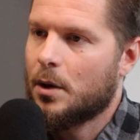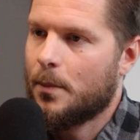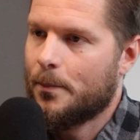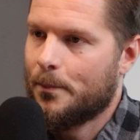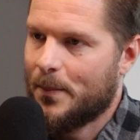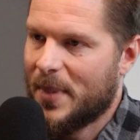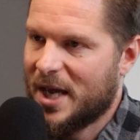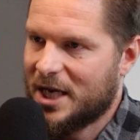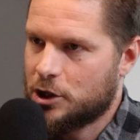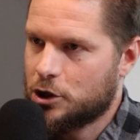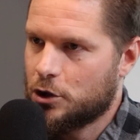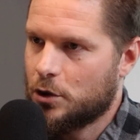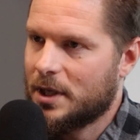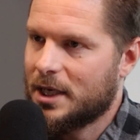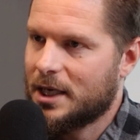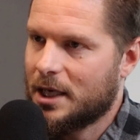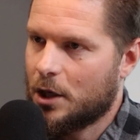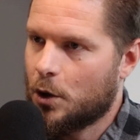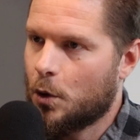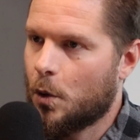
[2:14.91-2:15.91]

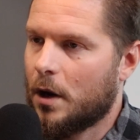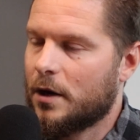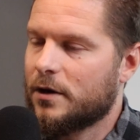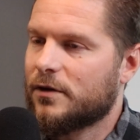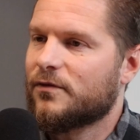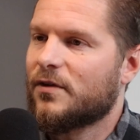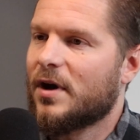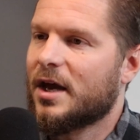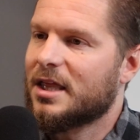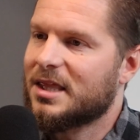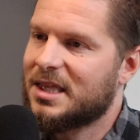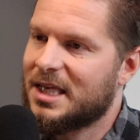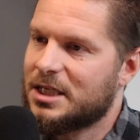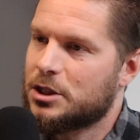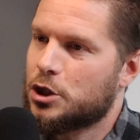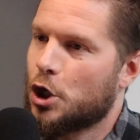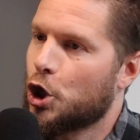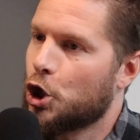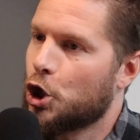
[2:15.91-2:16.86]
measuring and quantifying things